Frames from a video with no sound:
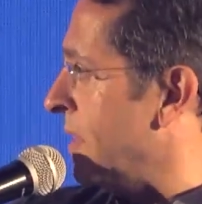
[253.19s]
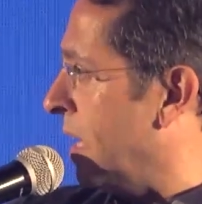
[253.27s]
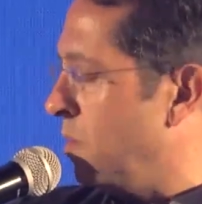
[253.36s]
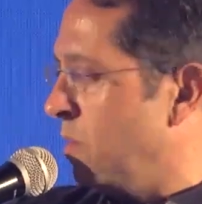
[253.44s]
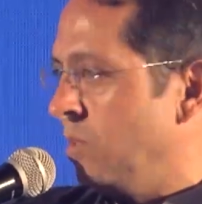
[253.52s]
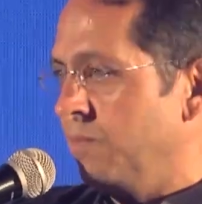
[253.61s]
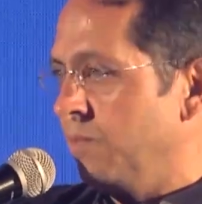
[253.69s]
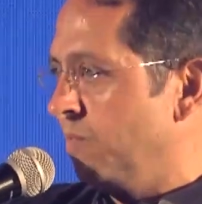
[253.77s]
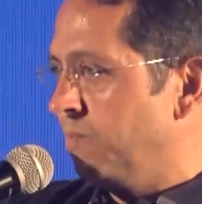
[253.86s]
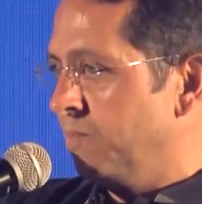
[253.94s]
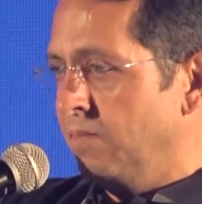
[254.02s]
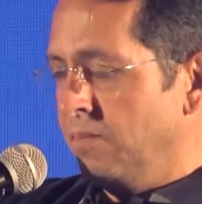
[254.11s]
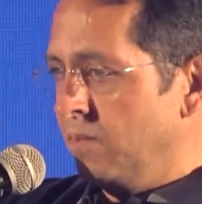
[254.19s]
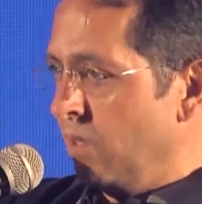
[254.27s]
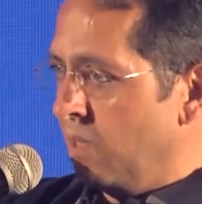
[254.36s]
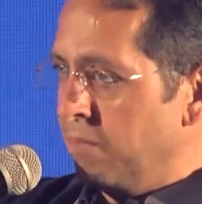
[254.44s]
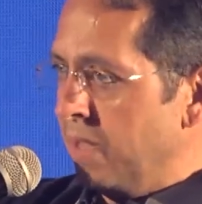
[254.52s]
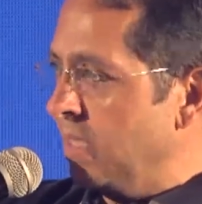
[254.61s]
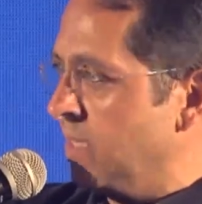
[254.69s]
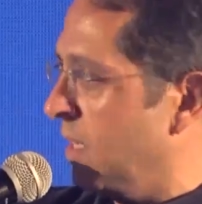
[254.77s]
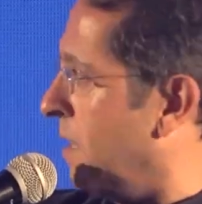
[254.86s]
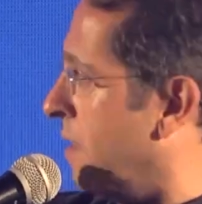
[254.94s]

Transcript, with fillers: you know, you've, you've done amazing